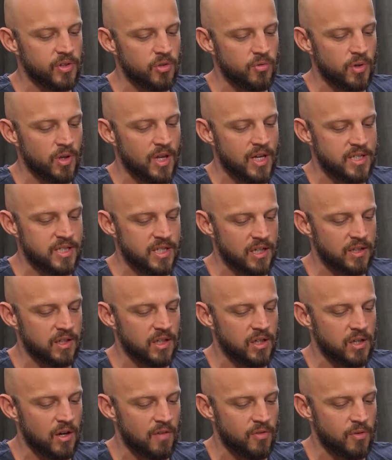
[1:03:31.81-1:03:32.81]
You realize like the
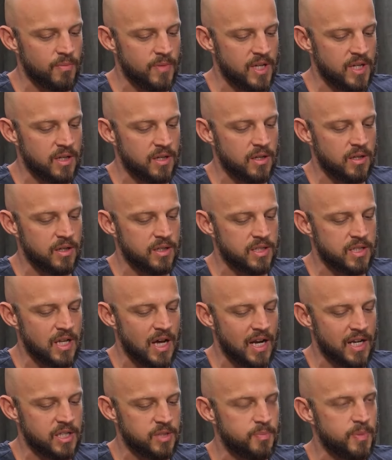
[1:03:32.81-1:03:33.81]
government is
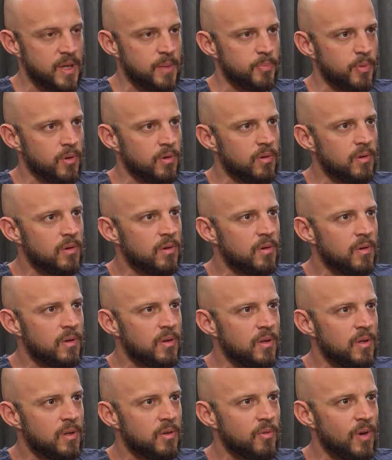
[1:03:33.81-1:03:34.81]
not its people,
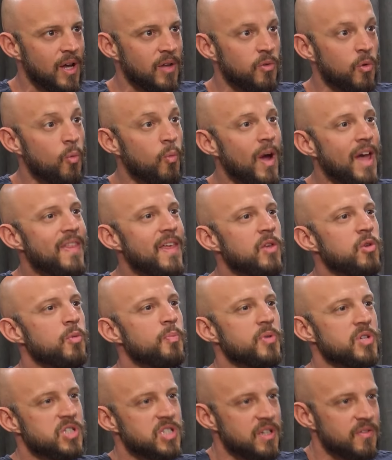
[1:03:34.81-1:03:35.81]
right? The way that you
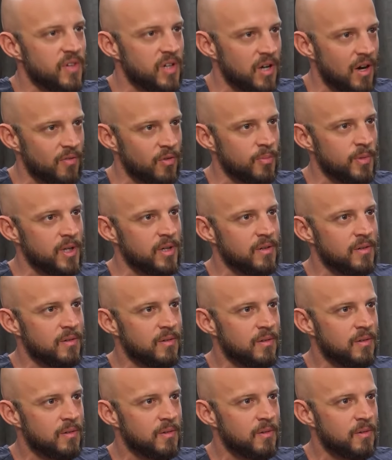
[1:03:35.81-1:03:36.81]
perceive a government,
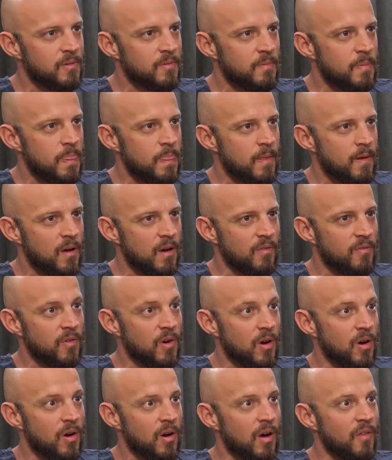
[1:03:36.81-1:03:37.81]
oh, of,
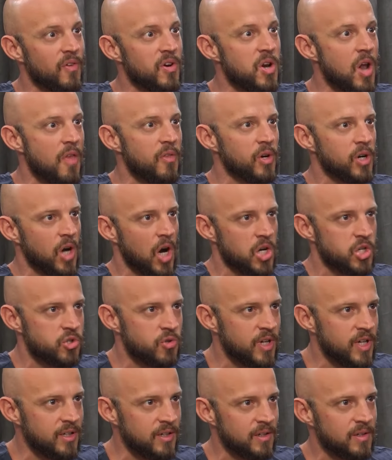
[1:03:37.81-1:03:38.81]
yeah. of another
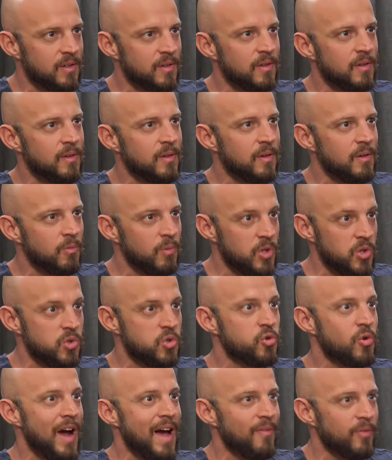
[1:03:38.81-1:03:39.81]
country, right. when you
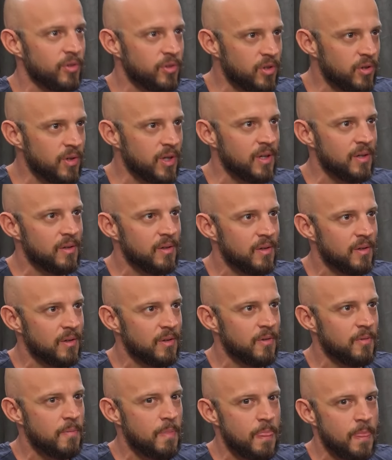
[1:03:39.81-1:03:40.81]
travel right. to it, right?